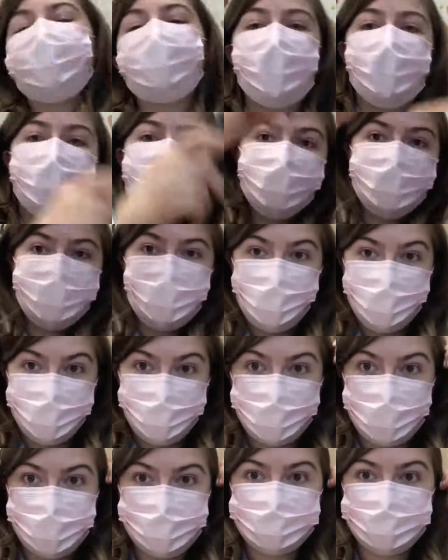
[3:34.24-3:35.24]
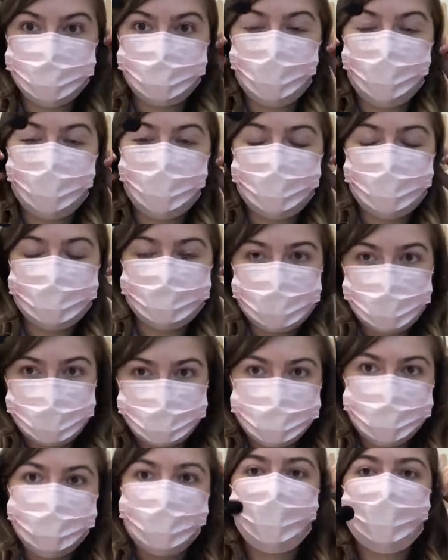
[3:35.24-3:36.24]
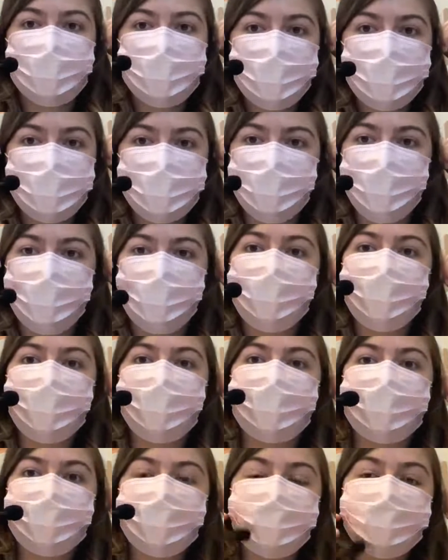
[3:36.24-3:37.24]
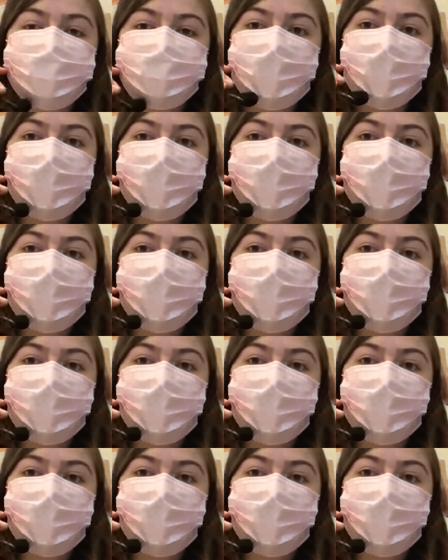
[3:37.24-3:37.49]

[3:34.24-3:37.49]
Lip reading: and the proper way to wear it is actually, you know, like this.